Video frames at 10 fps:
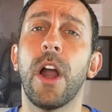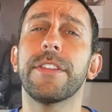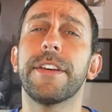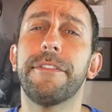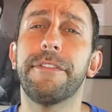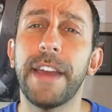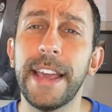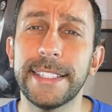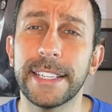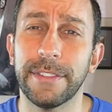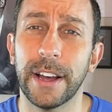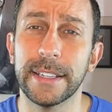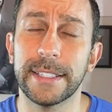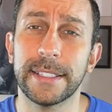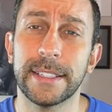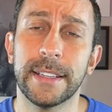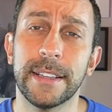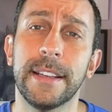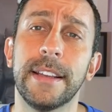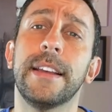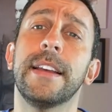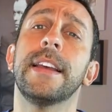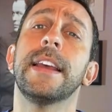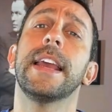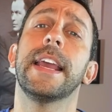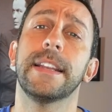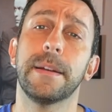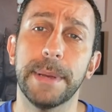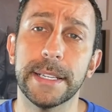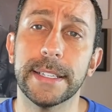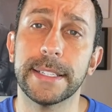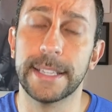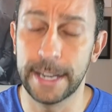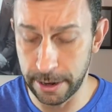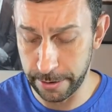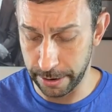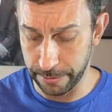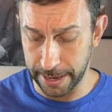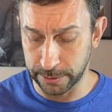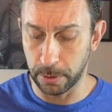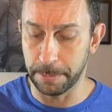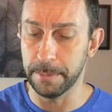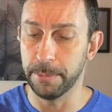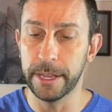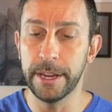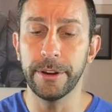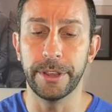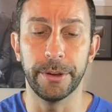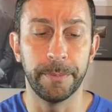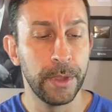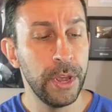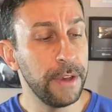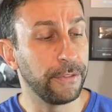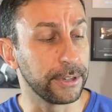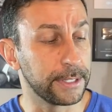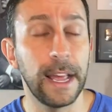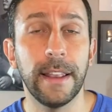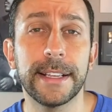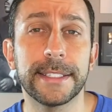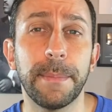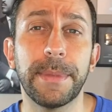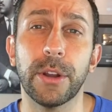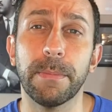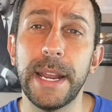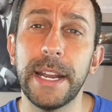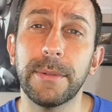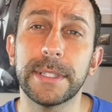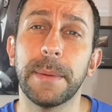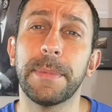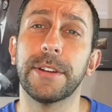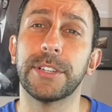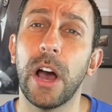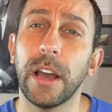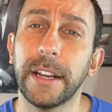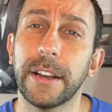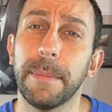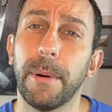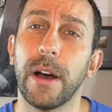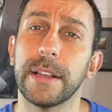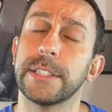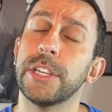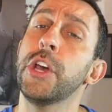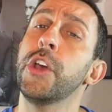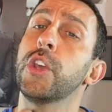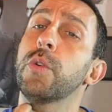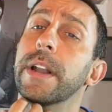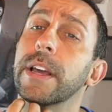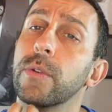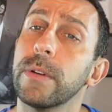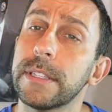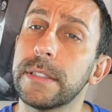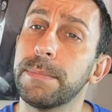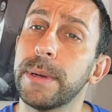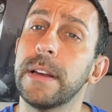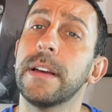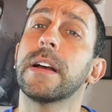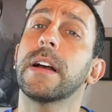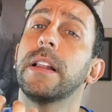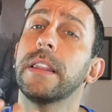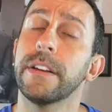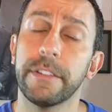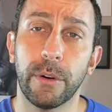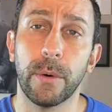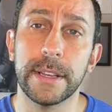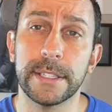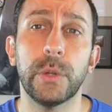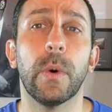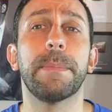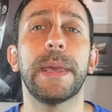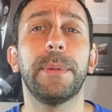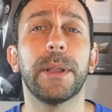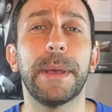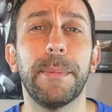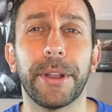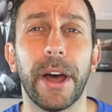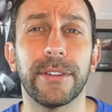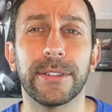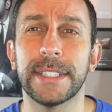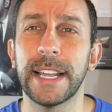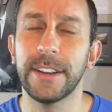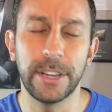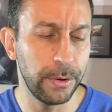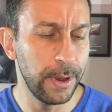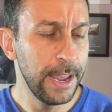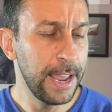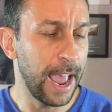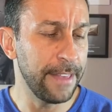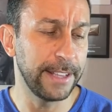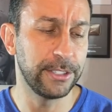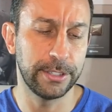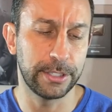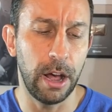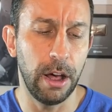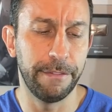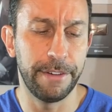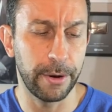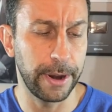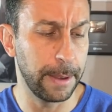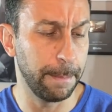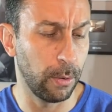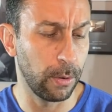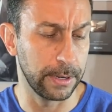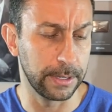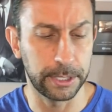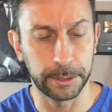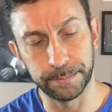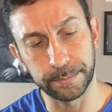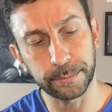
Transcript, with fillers: are the face of us in a business scenario. That's where people hear you. If you're selling something, you're meeting with something, you're talking to the boss, you want a crisp, clear voice, you want people to be able to understand you, and that's just all very important.